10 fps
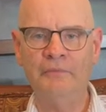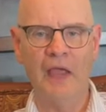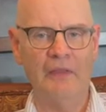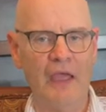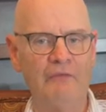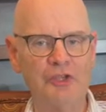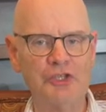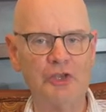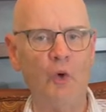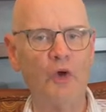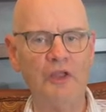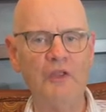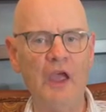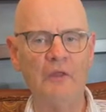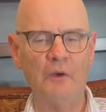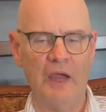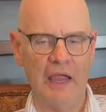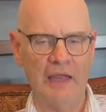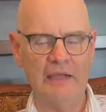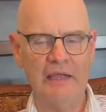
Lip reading: and they have a sword in the other hand.